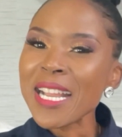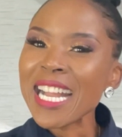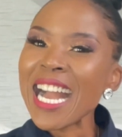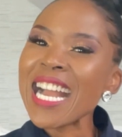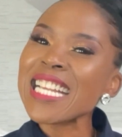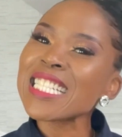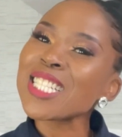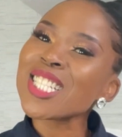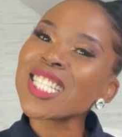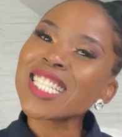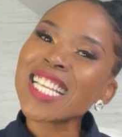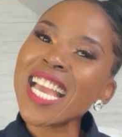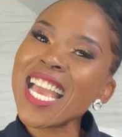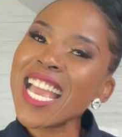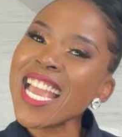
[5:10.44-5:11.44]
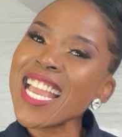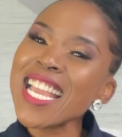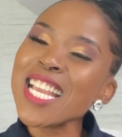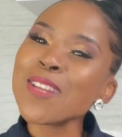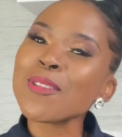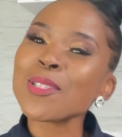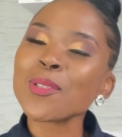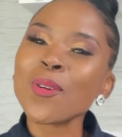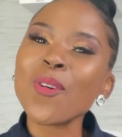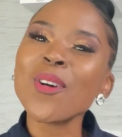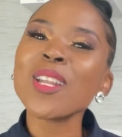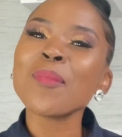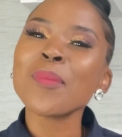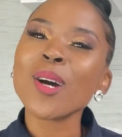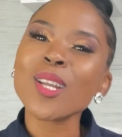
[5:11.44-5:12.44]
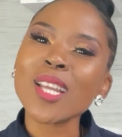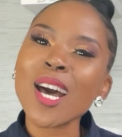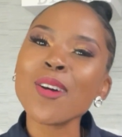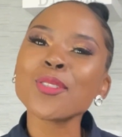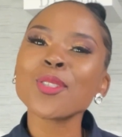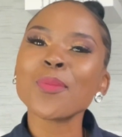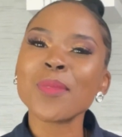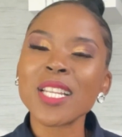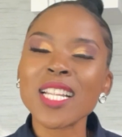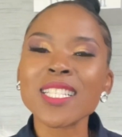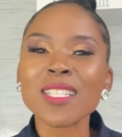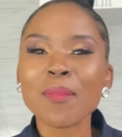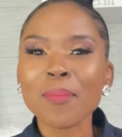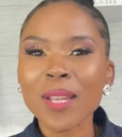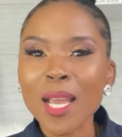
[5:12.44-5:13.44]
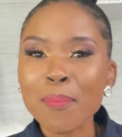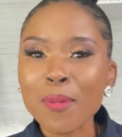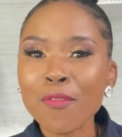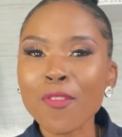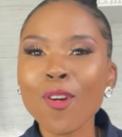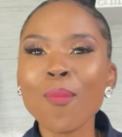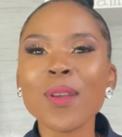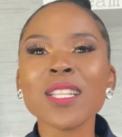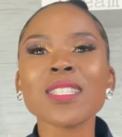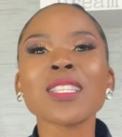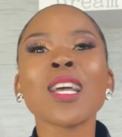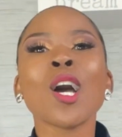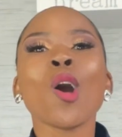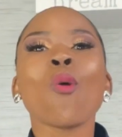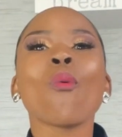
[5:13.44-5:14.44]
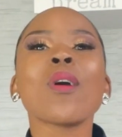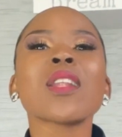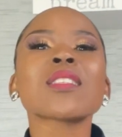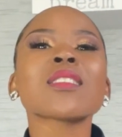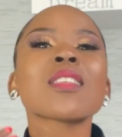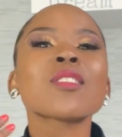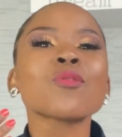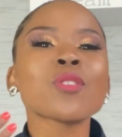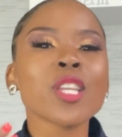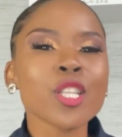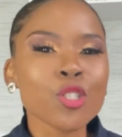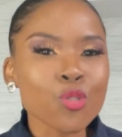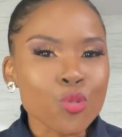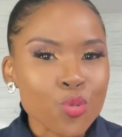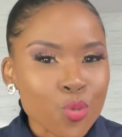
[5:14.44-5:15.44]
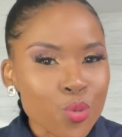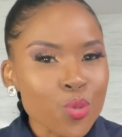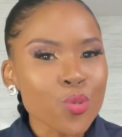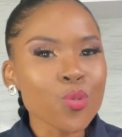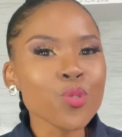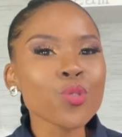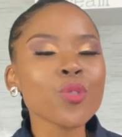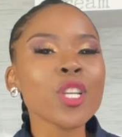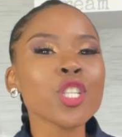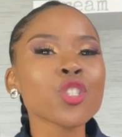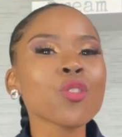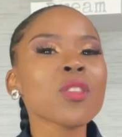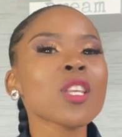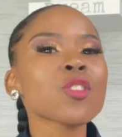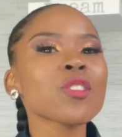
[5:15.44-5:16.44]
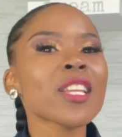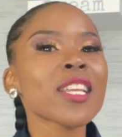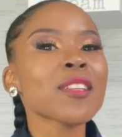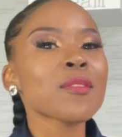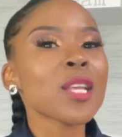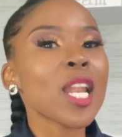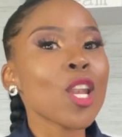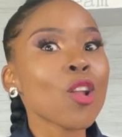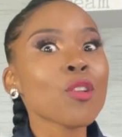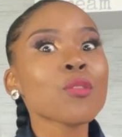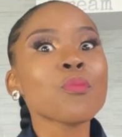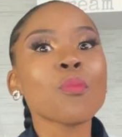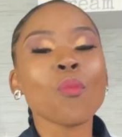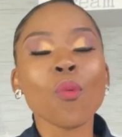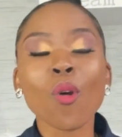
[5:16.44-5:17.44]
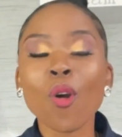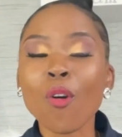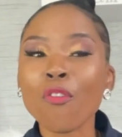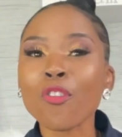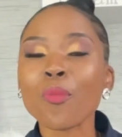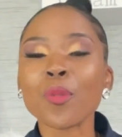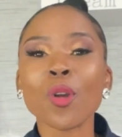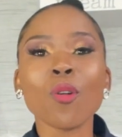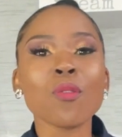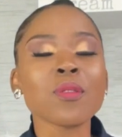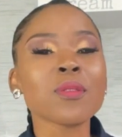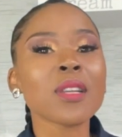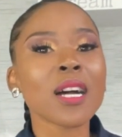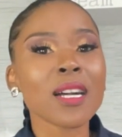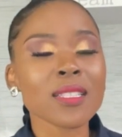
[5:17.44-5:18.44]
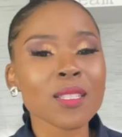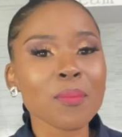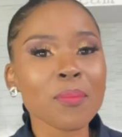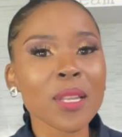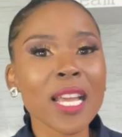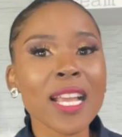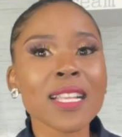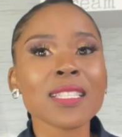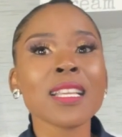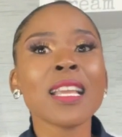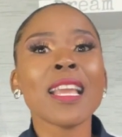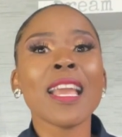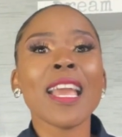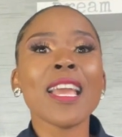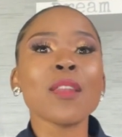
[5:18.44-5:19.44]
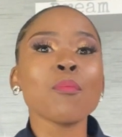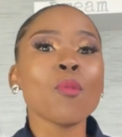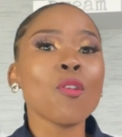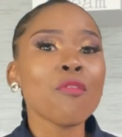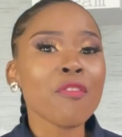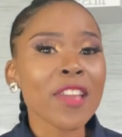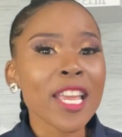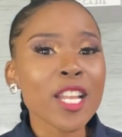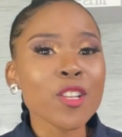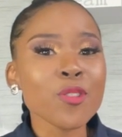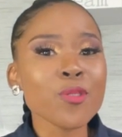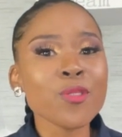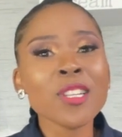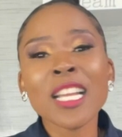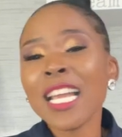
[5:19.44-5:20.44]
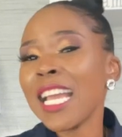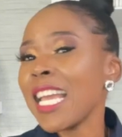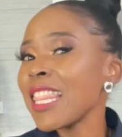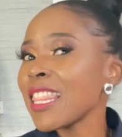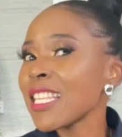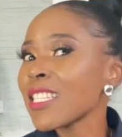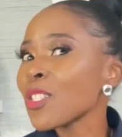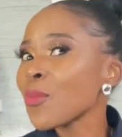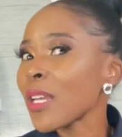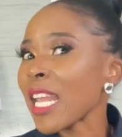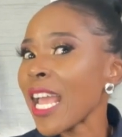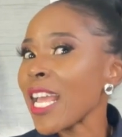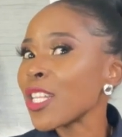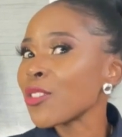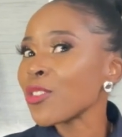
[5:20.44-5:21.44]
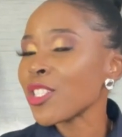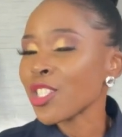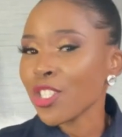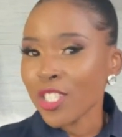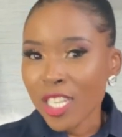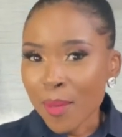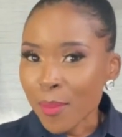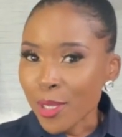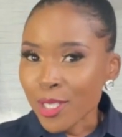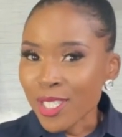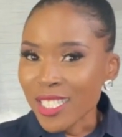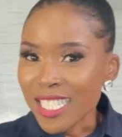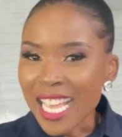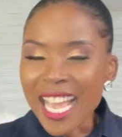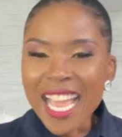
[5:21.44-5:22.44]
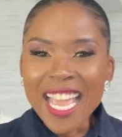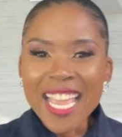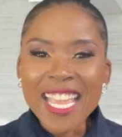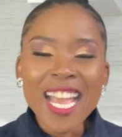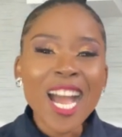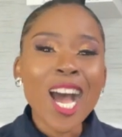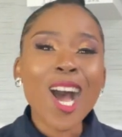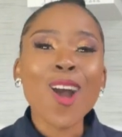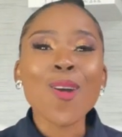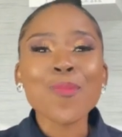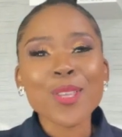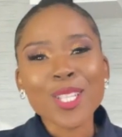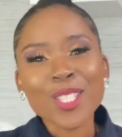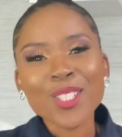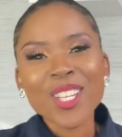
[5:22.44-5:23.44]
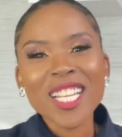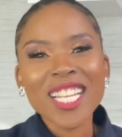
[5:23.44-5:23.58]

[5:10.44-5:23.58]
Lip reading: guys, today it was all about how to manage supply performance. What is it that you can do to ensure that you get a lot more from your own suppliers and more value? And this is what I had to just share about today. I hope you enjoyed